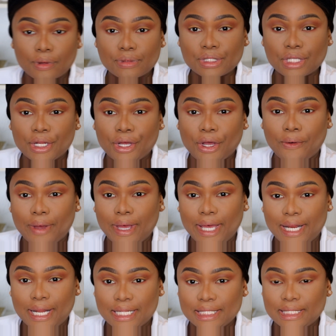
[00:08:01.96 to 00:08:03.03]
just gonna go
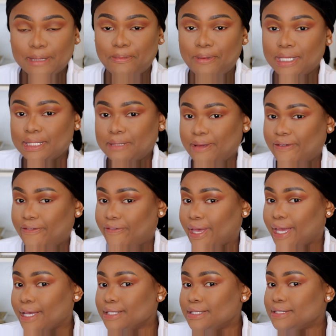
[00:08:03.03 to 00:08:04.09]
ahead and spritz my
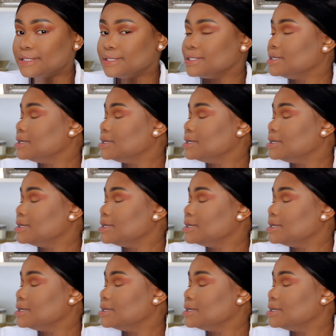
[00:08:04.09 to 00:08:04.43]
face.